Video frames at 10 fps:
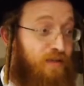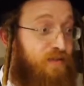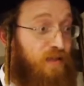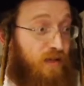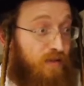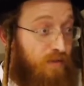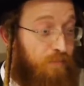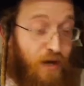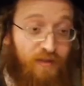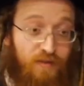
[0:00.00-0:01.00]
and things that are
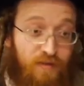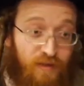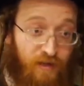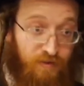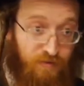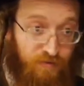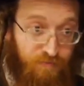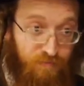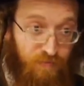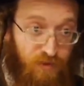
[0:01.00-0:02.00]
practical and technical.
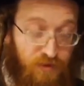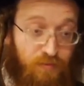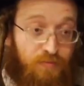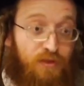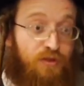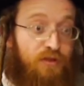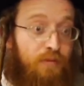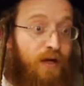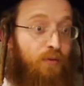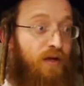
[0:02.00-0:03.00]
Sometimes it's just
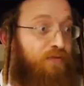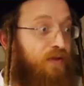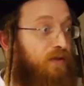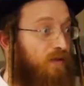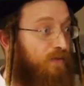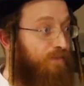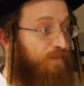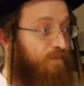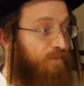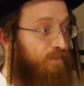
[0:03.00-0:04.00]
about a way of thinking.
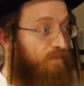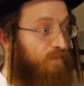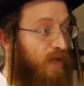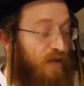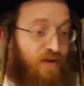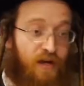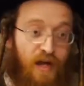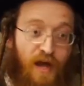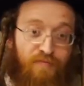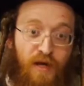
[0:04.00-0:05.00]
If I
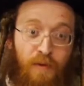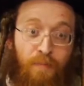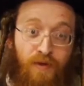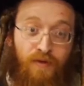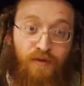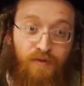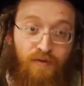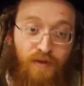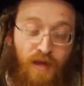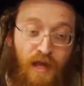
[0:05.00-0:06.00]
have my opinion,
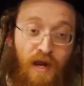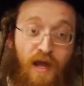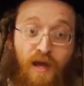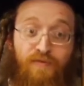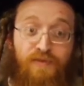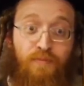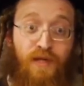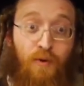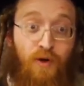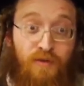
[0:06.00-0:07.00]
and I have
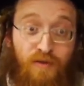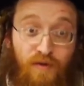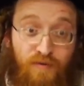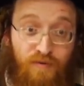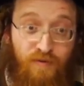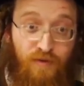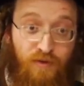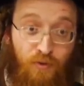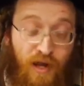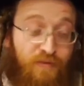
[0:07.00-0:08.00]
something I want done,
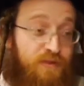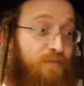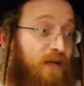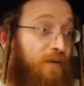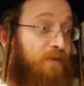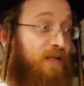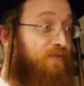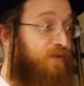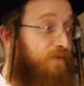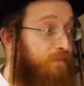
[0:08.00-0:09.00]
or I have something I
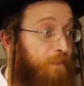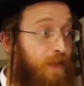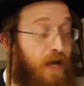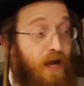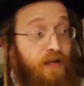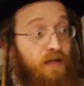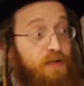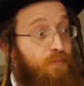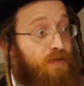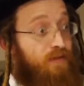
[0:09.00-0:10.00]
believe in, I can
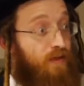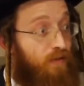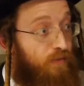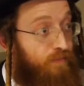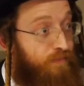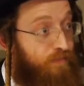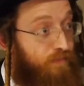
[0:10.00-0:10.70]
express it at home.